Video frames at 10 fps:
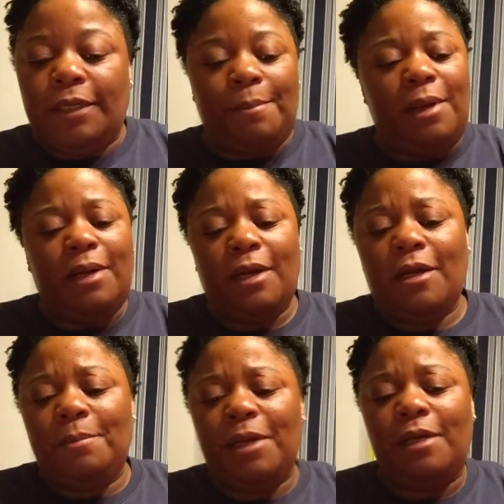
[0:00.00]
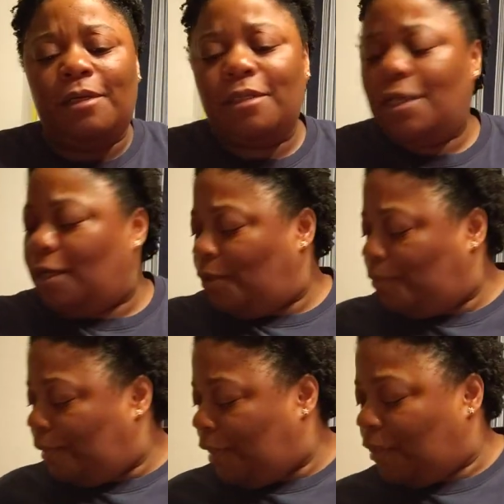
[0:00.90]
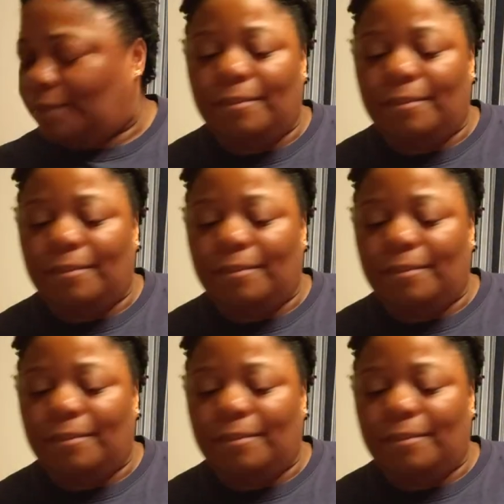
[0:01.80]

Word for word: They might not come in the second week.